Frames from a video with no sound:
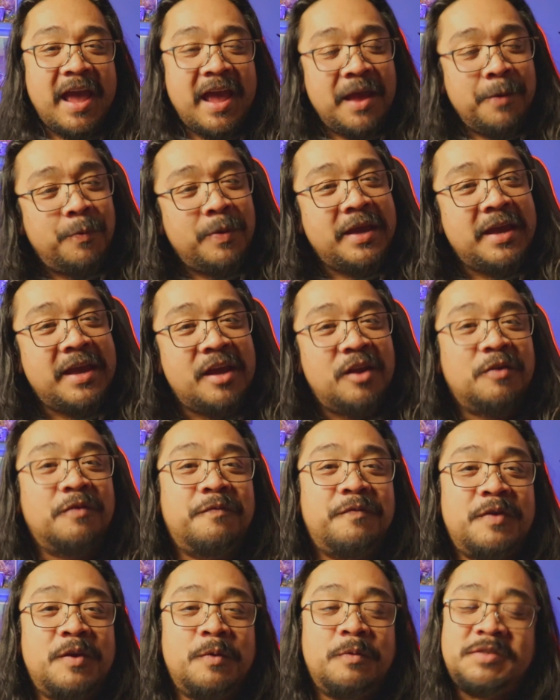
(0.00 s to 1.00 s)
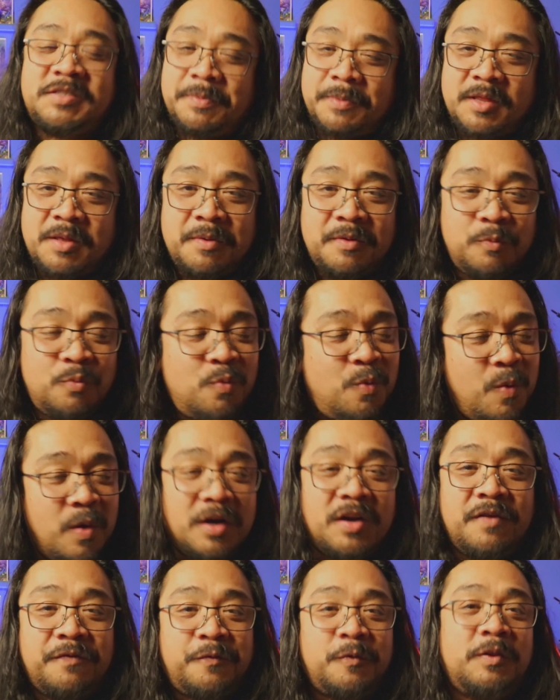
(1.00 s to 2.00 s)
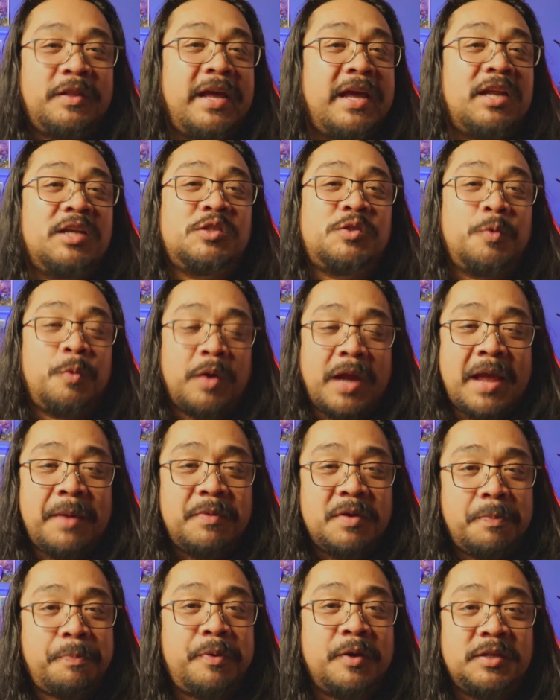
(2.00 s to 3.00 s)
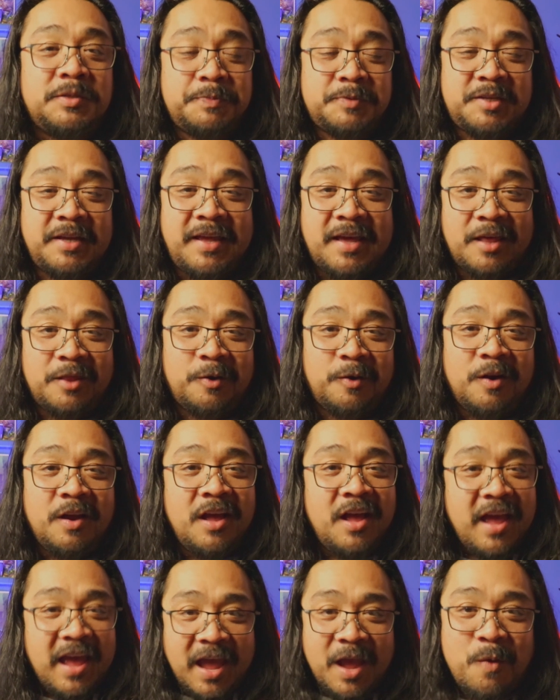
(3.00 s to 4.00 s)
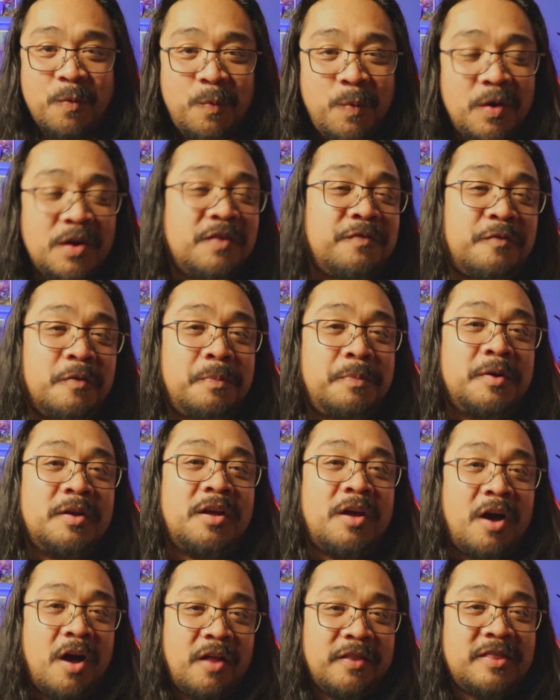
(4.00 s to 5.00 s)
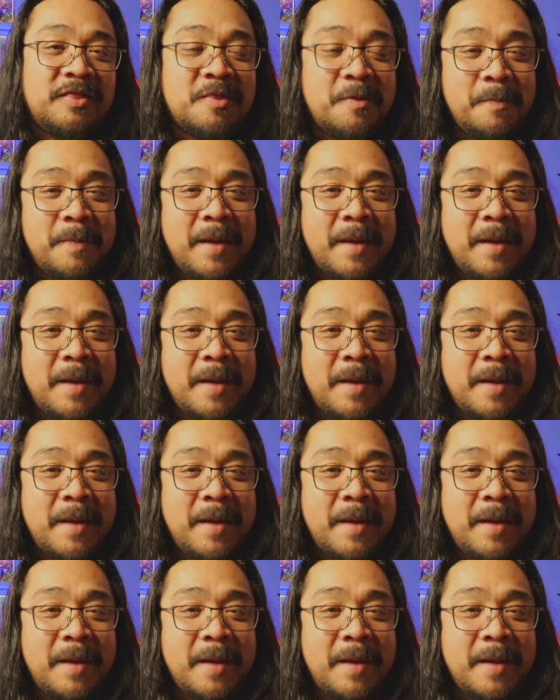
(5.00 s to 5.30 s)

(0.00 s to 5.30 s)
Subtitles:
and we interviewed some of the wonderful ladies who were able to put together a wonderful book called The